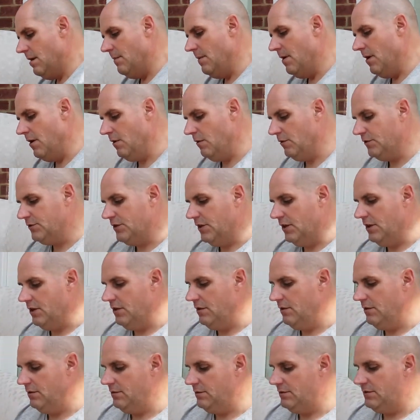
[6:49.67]
I also
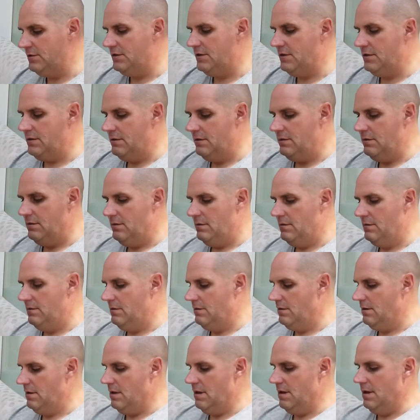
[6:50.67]
use
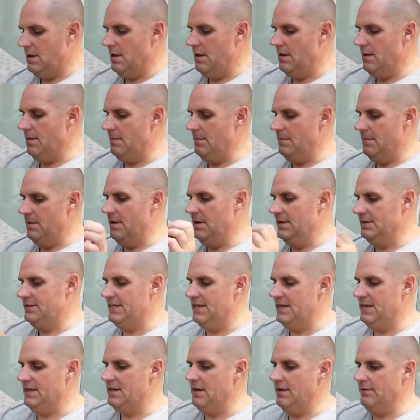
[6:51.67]
a
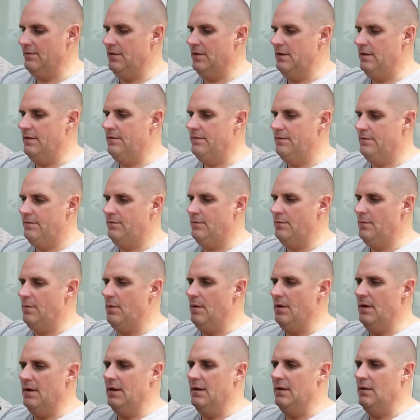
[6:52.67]
seat cover for
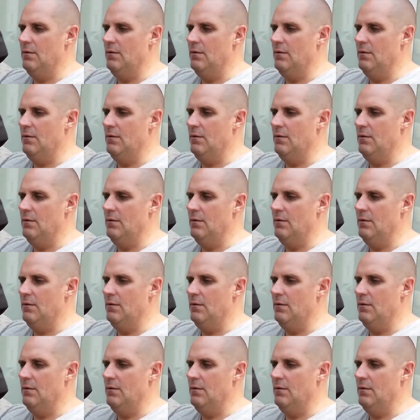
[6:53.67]
my